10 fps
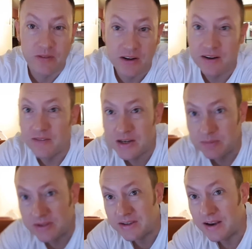Infiniti
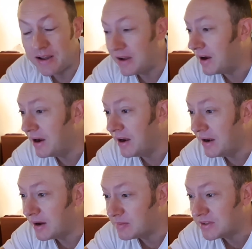Investments,
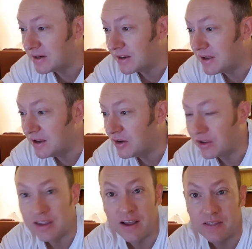and I'm sitting here
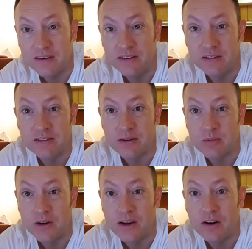looking at the deal
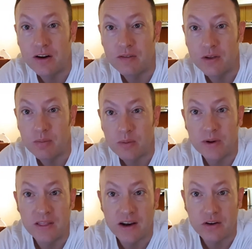summary of the
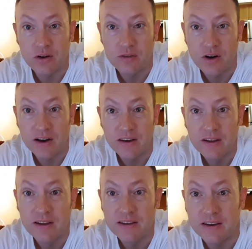property that I drove around
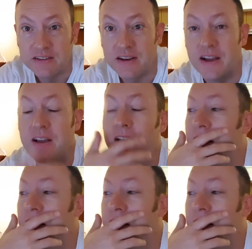yesterday.